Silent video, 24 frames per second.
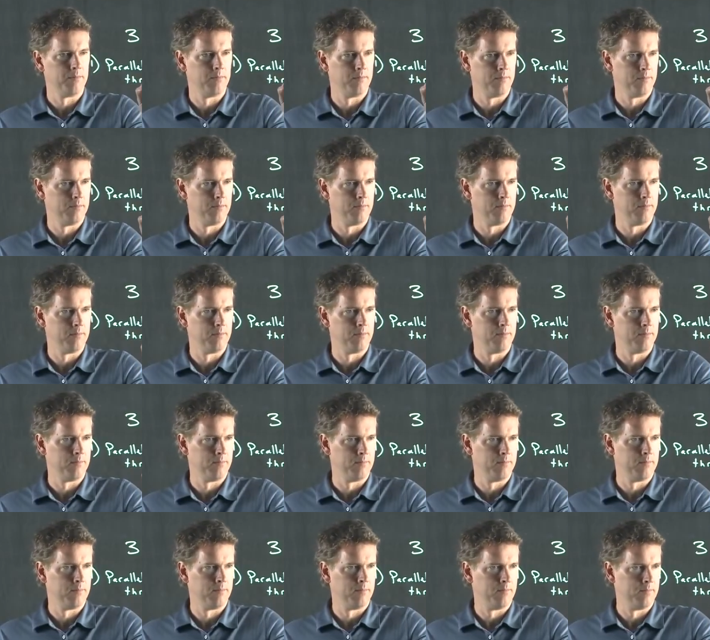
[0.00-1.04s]

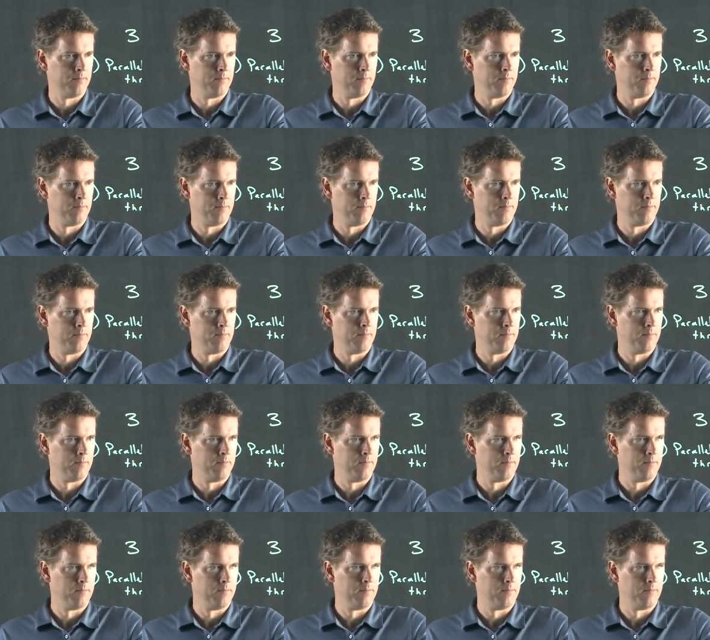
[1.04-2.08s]

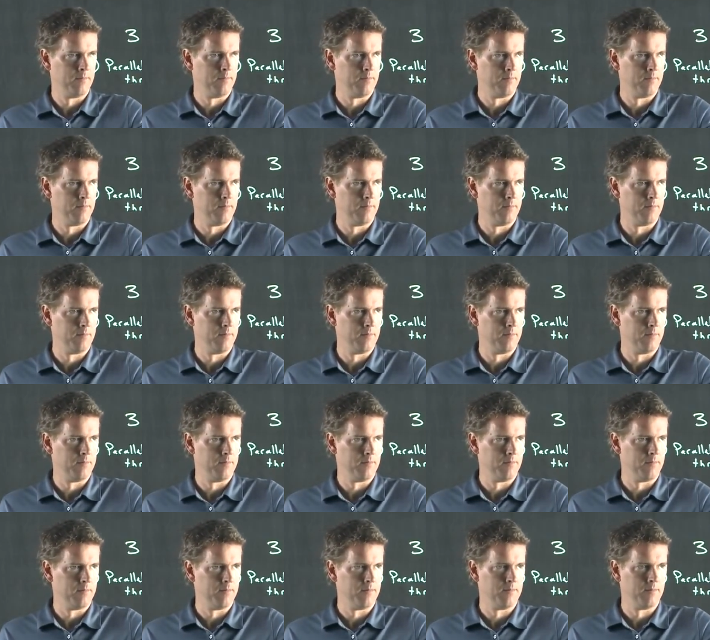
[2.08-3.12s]

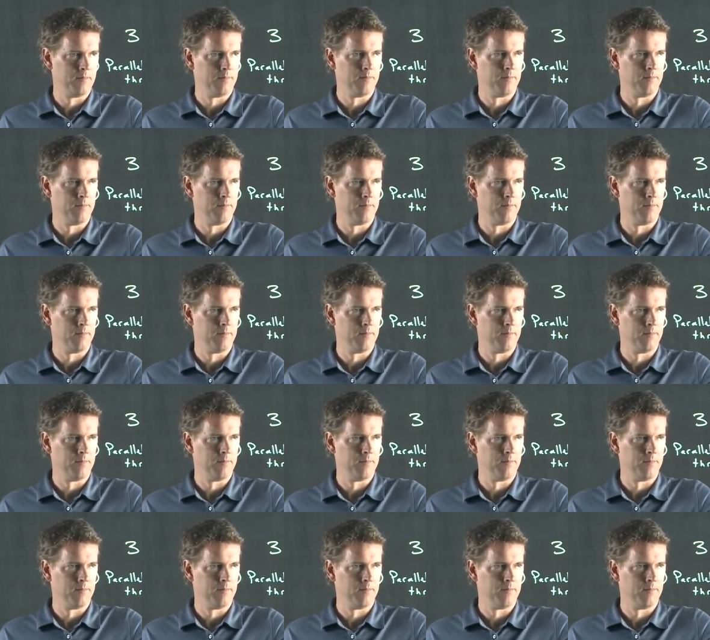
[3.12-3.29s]
Nothing is said.